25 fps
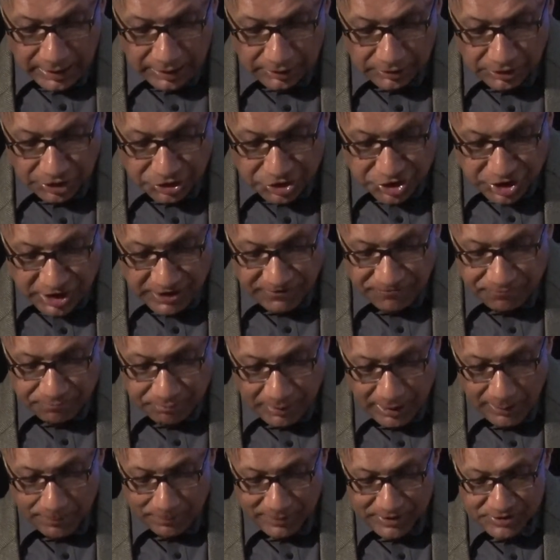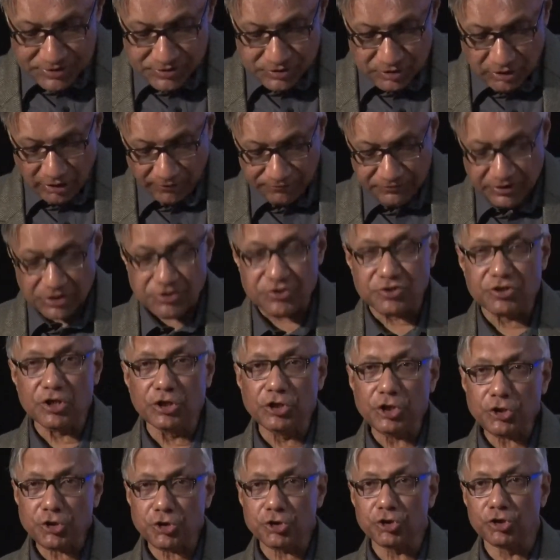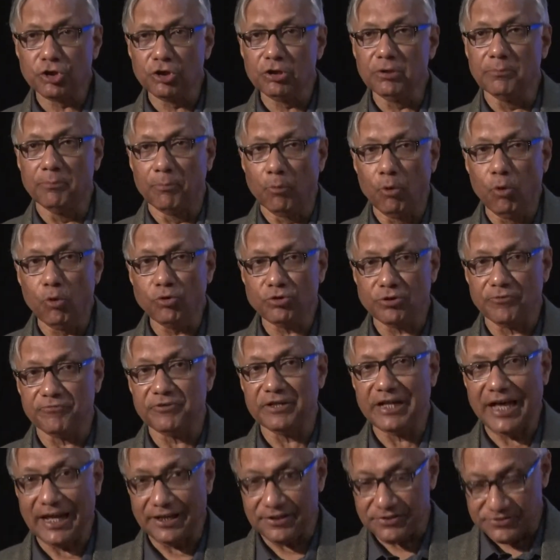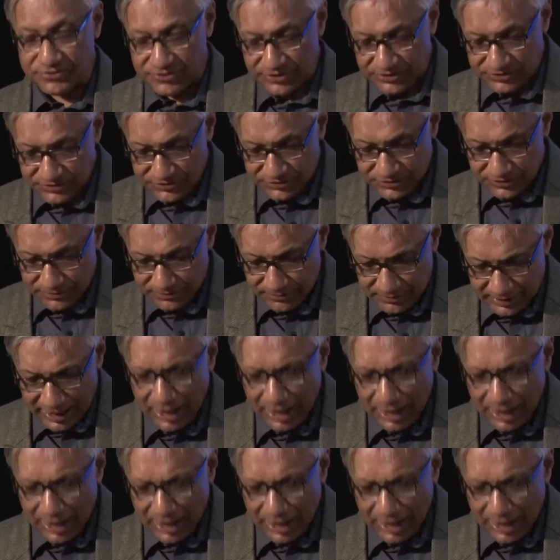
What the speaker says: The chief purpose of this traditional mode of analysis,